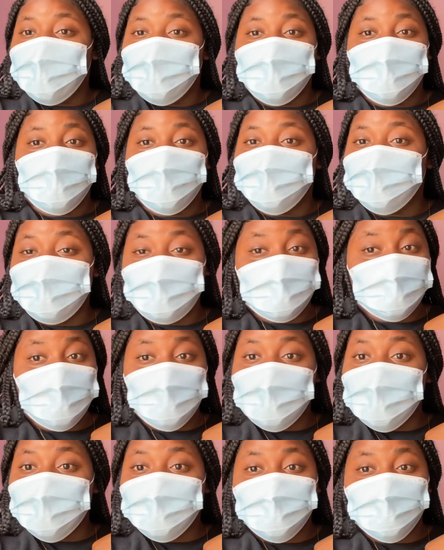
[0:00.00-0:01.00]
no
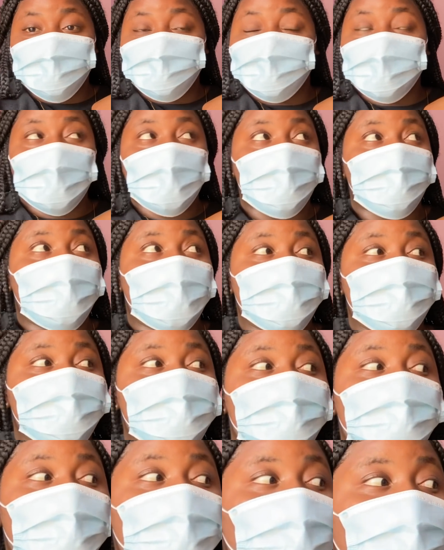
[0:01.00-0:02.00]
want to go bad, so
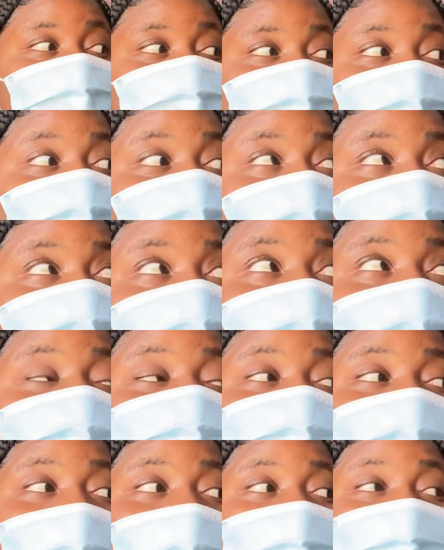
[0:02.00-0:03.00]
I want to know so when
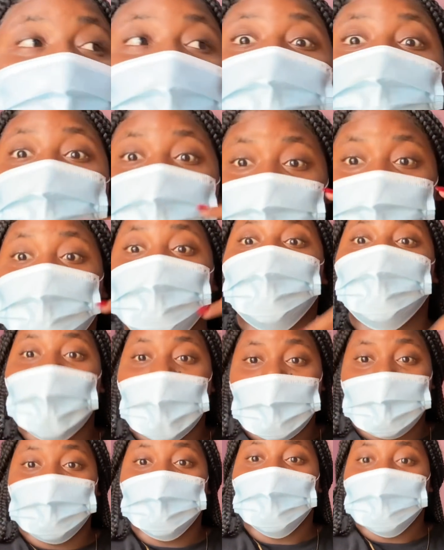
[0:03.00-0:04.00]
time them put the
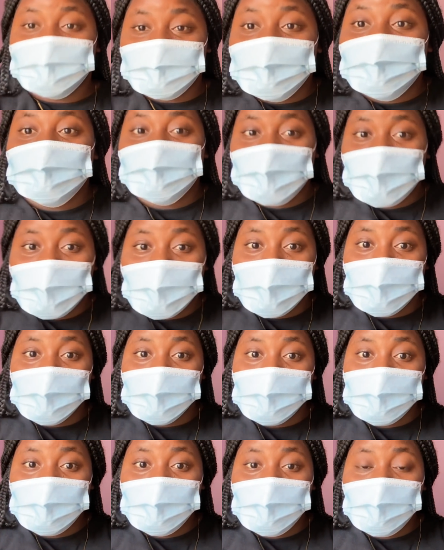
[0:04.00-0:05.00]
right dust in there.
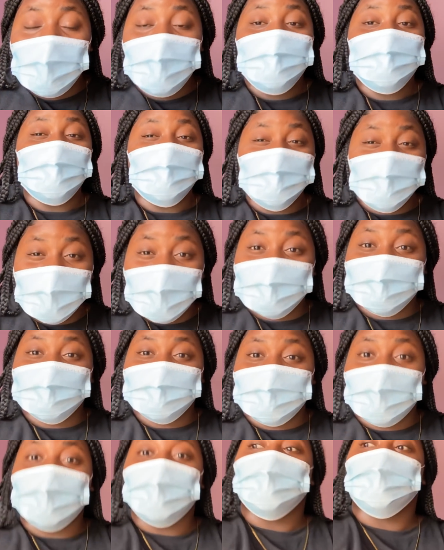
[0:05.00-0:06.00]
Me want to
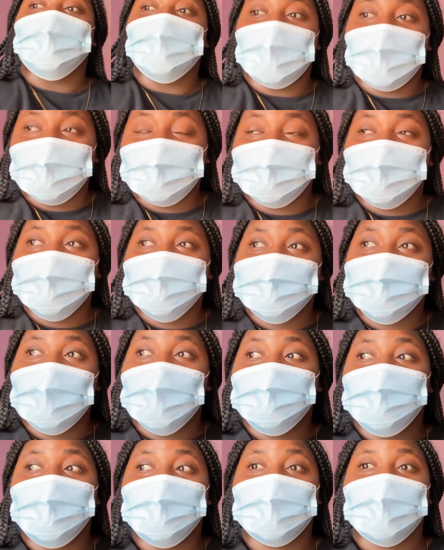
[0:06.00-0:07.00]
say the right dust, them
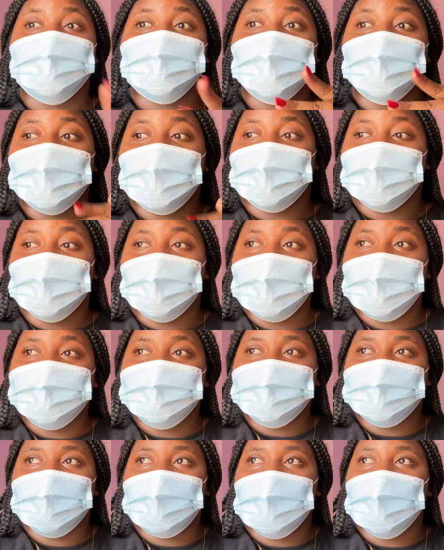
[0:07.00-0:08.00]
put them not make no
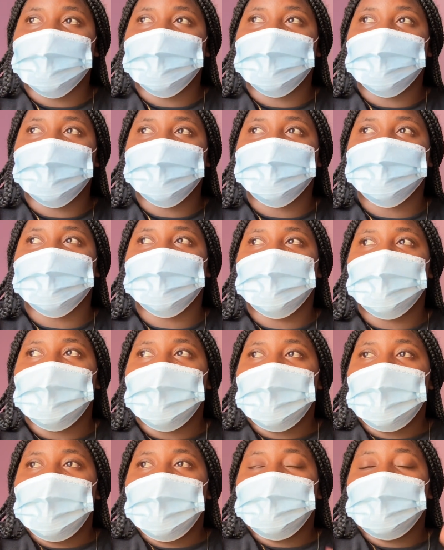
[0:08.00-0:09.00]
mistake. Plus, I
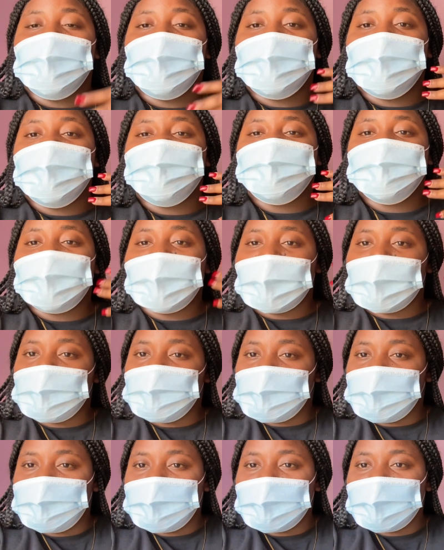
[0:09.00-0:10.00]
want to like we
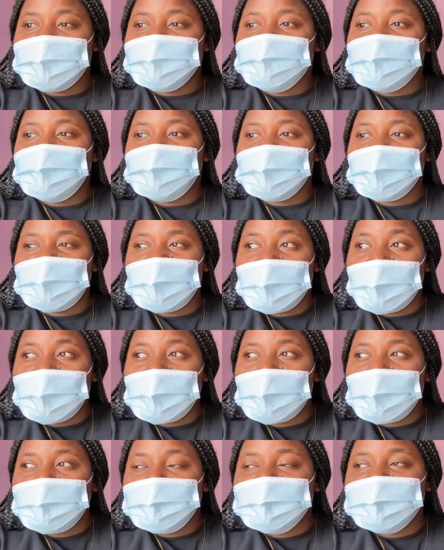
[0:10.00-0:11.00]
play some
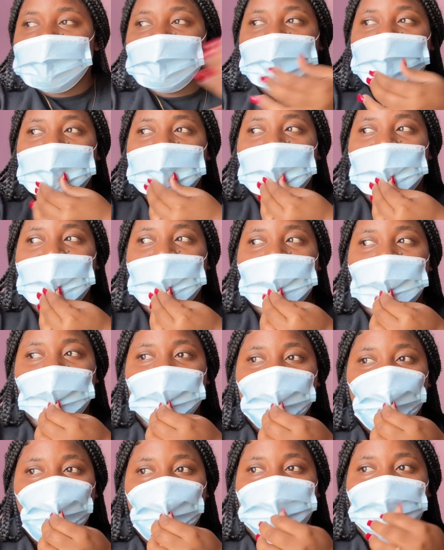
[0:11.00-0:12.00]
games and all of that,
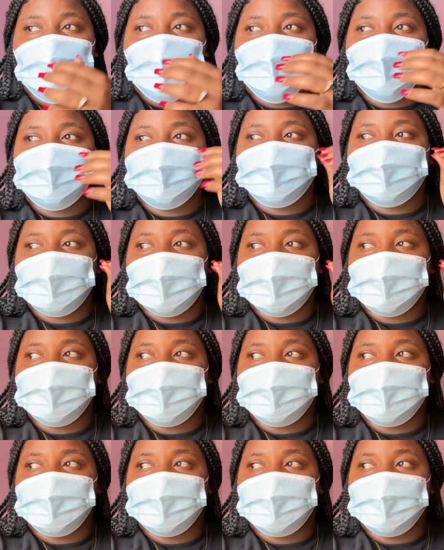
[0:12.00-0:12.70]
so I want to